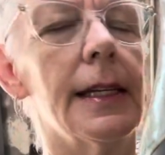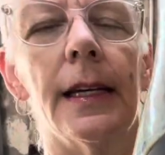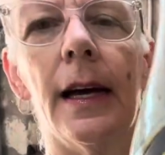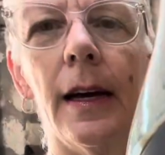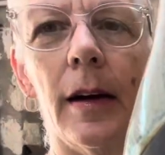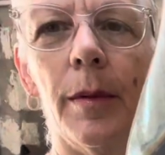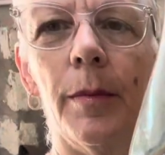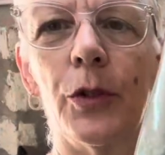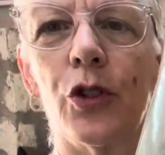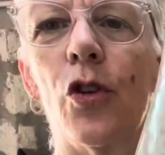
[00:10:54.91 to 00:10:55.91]
um,
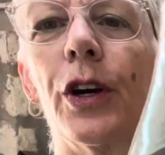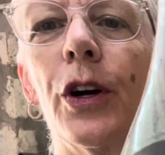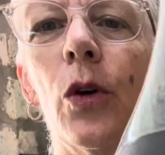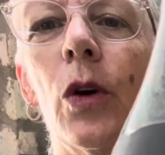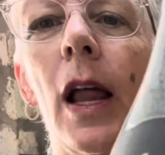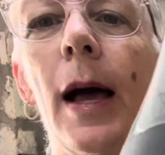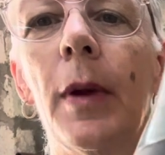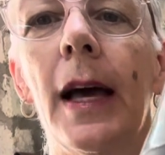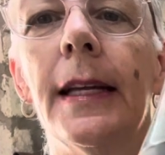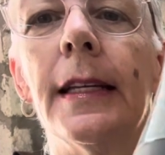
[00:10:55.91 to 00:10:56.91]
Stroke and Coat
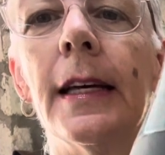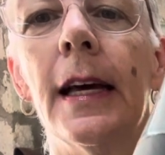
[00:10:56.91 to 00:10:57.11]
Limelight.